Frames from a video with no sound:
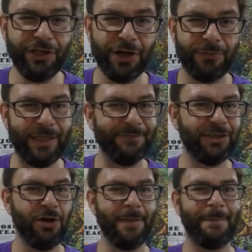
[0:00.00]
you know,
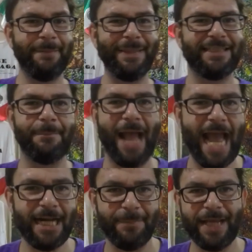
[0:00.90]
even though it might be some
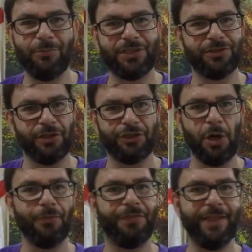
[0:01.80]
anime which is
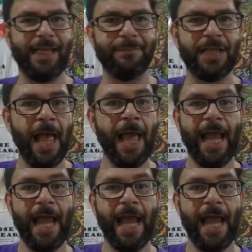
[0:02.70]
adult themed